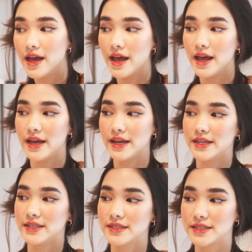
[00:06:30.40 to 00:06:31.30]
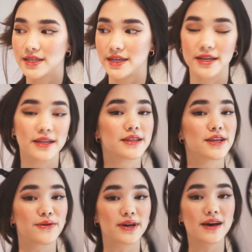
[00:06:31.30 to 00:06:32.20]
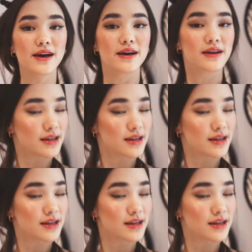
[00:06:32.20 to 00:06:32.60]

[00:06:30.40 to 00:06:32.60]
and there we are.